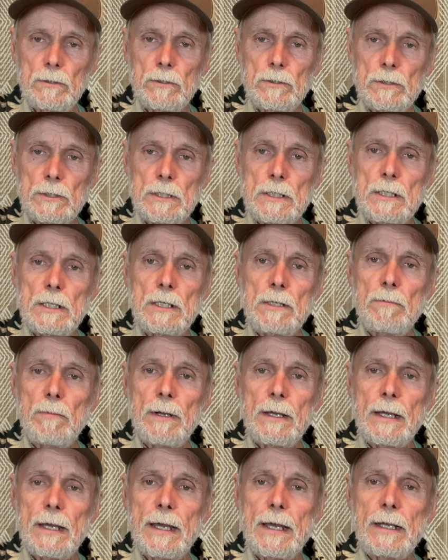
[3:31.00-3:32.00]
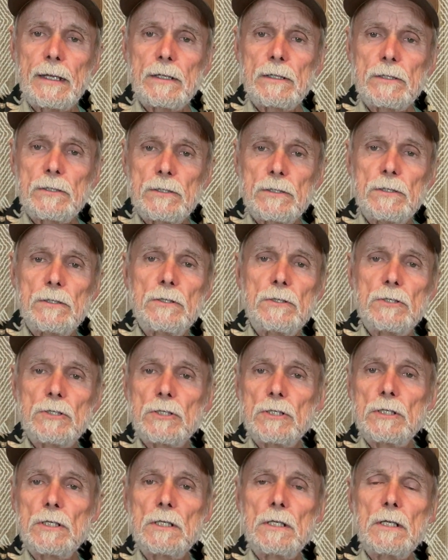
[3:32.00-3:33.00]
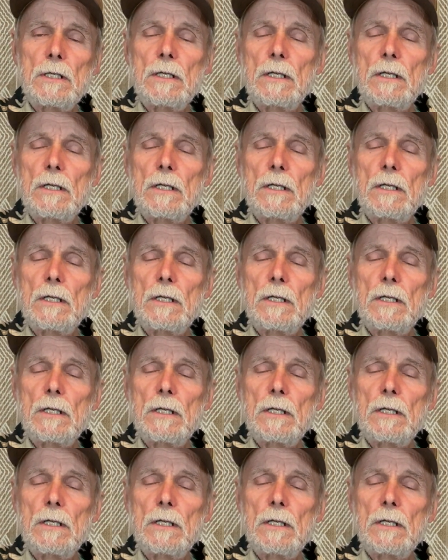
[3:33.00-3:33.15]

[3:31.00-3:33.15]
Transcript: D, back to G.